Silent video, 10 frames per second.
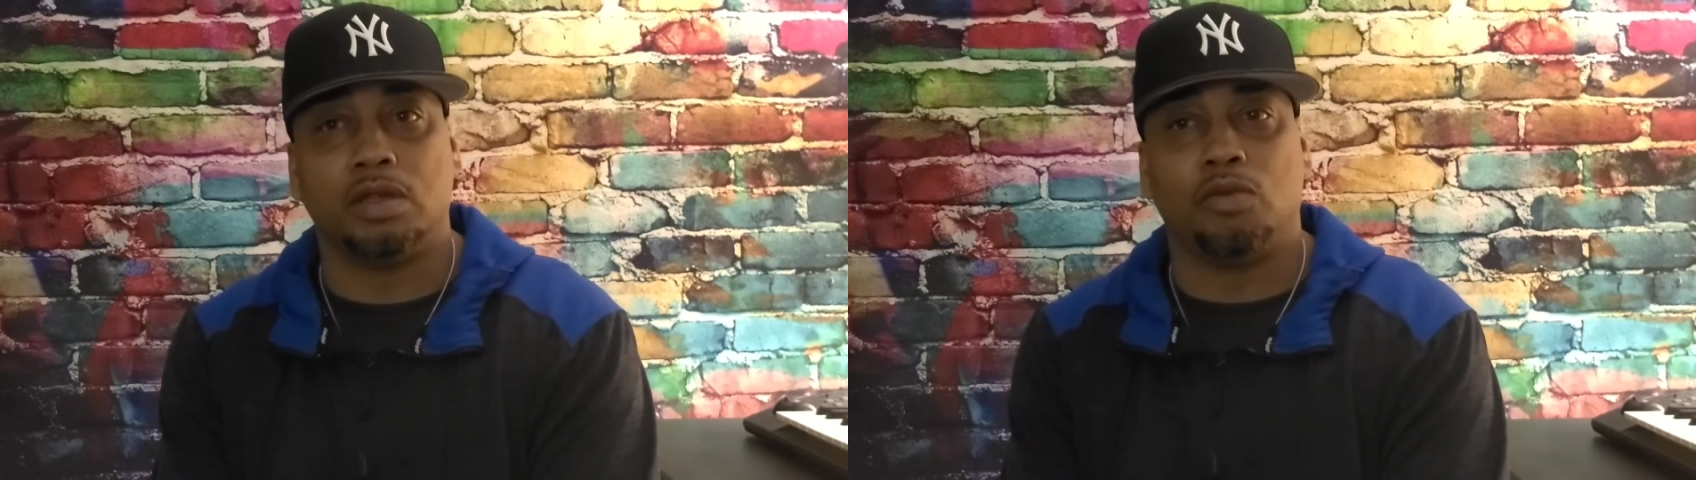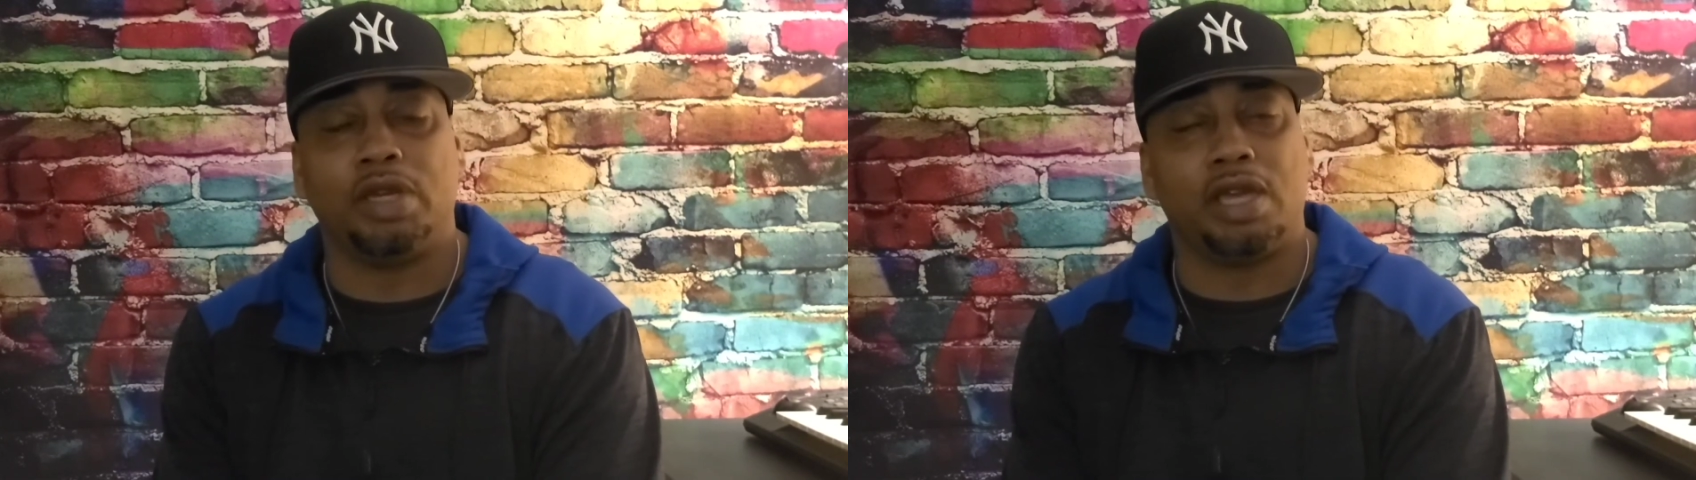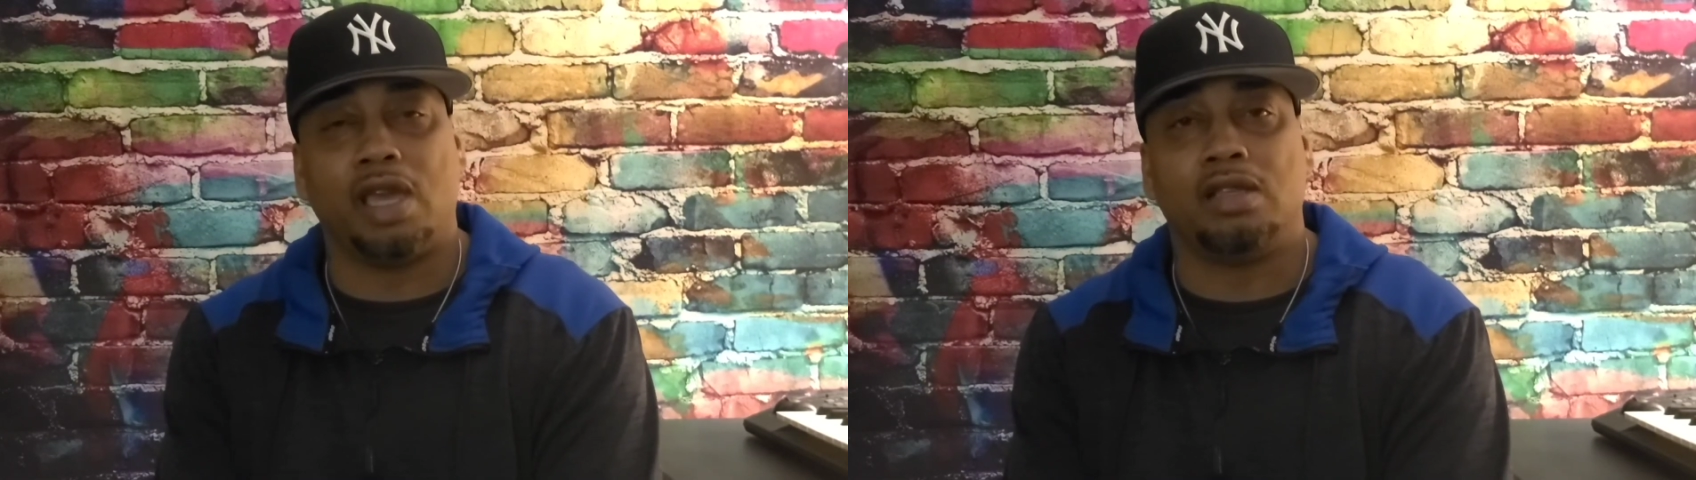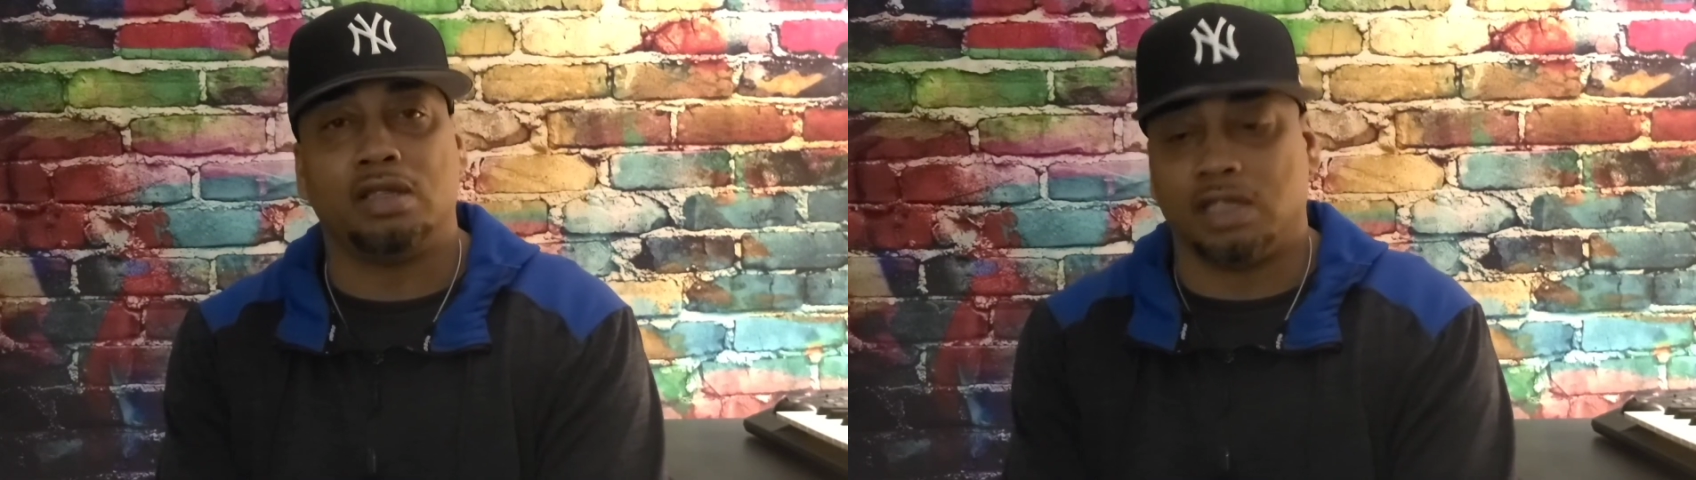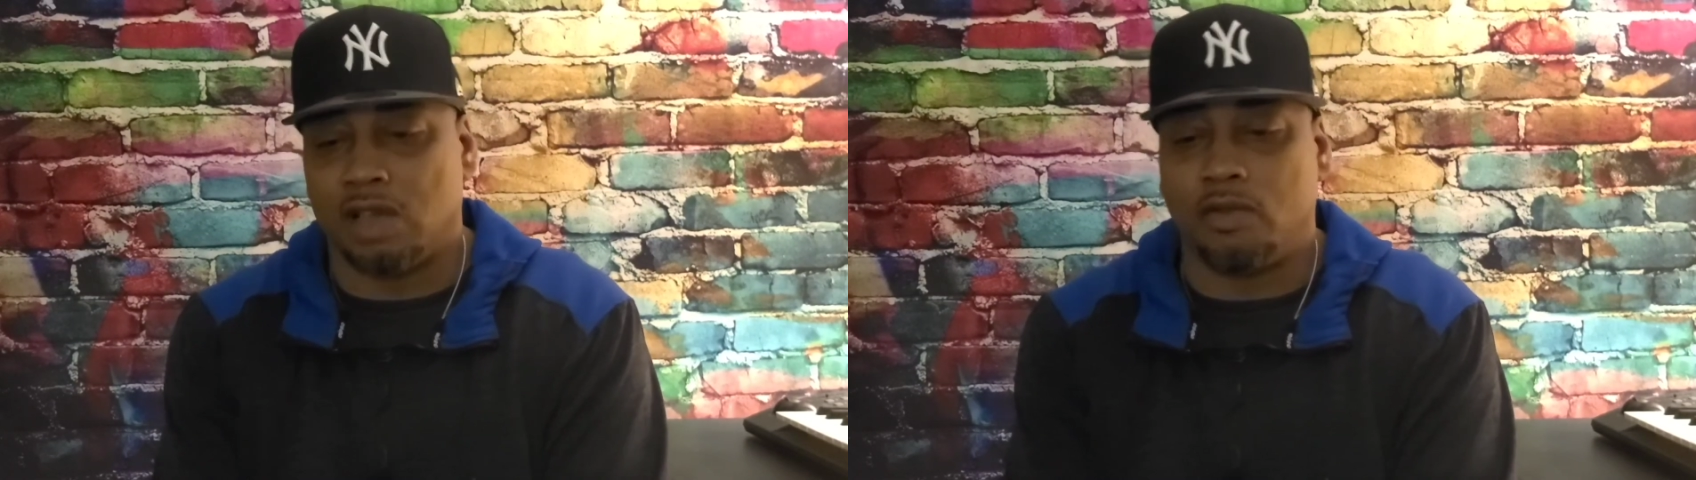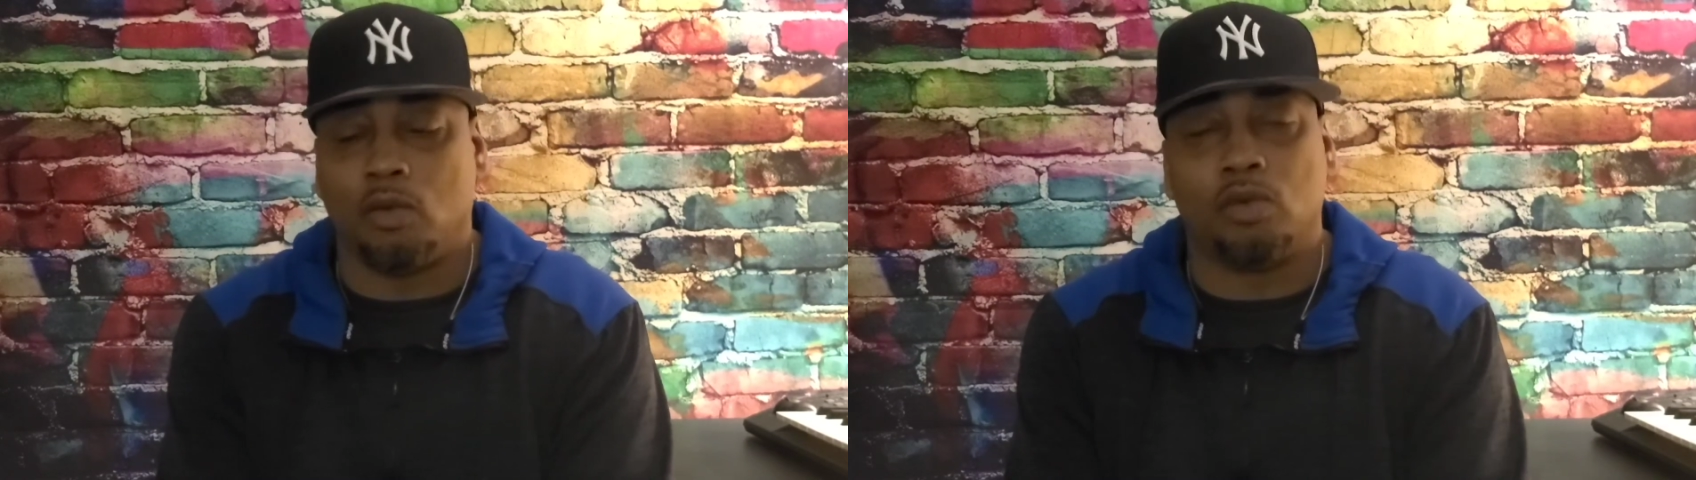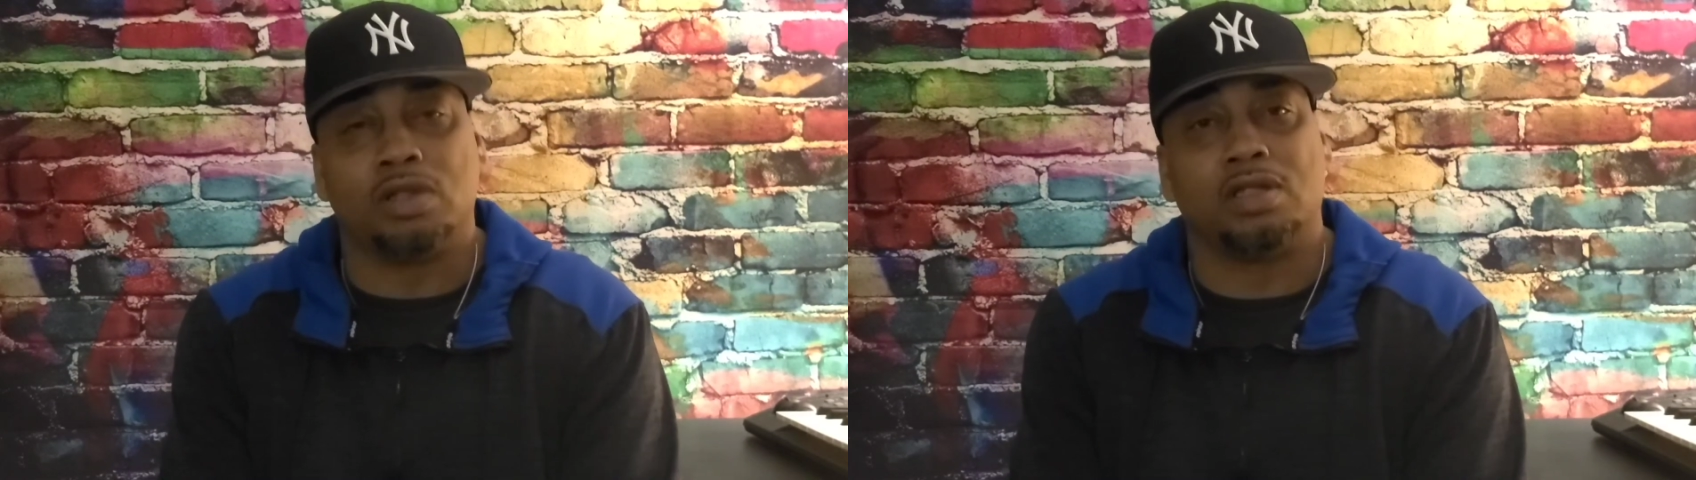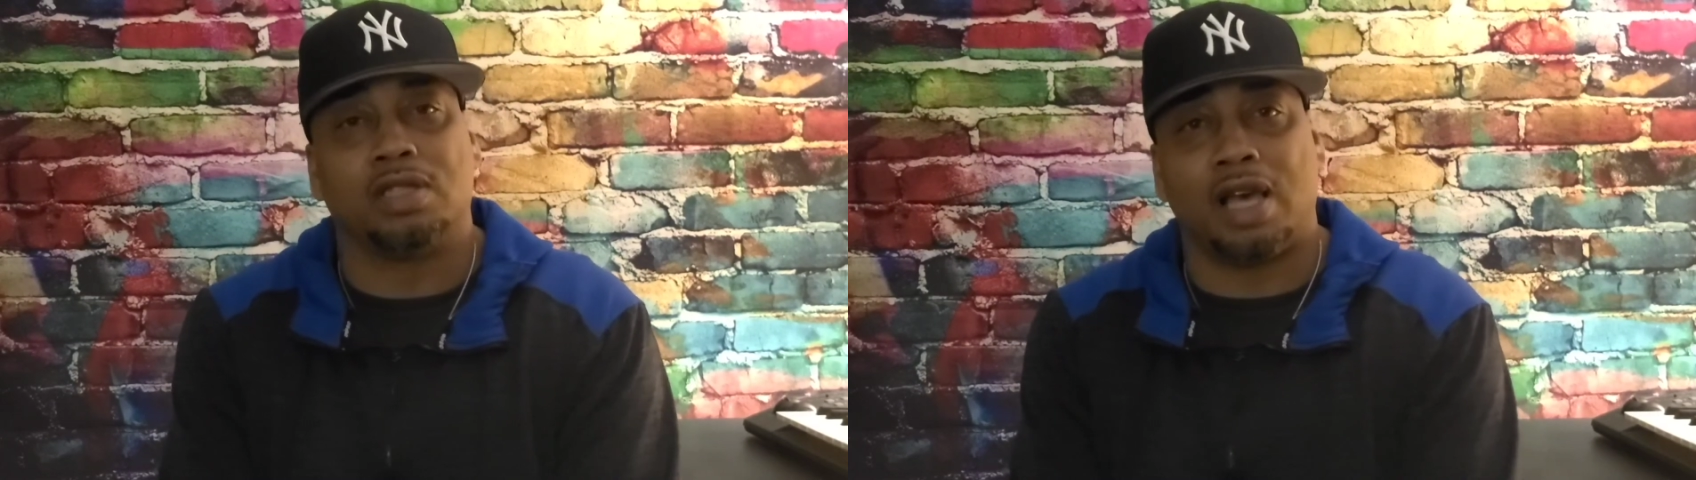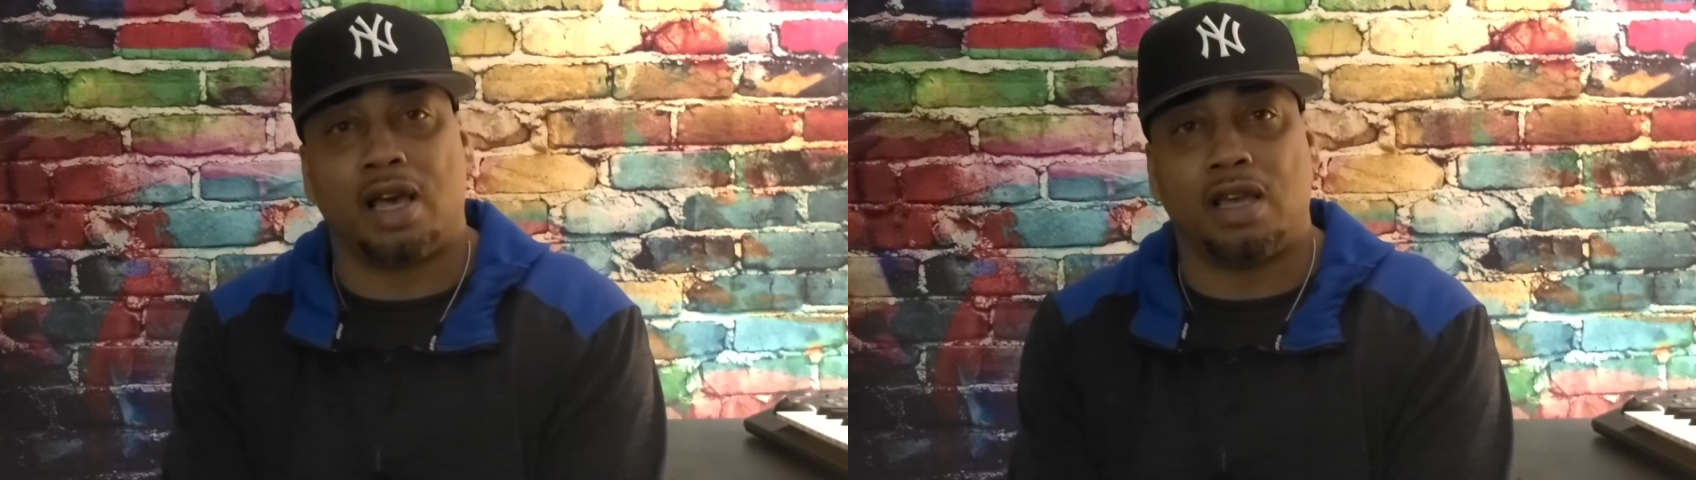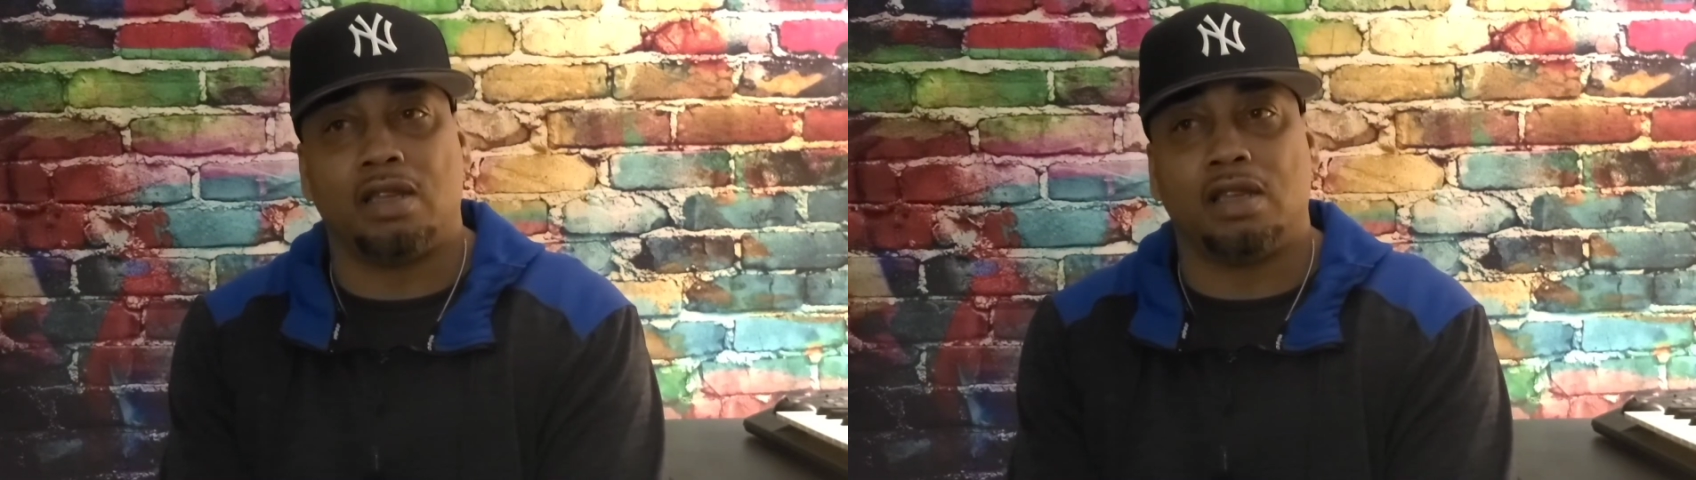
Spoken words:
We can't just give them one side,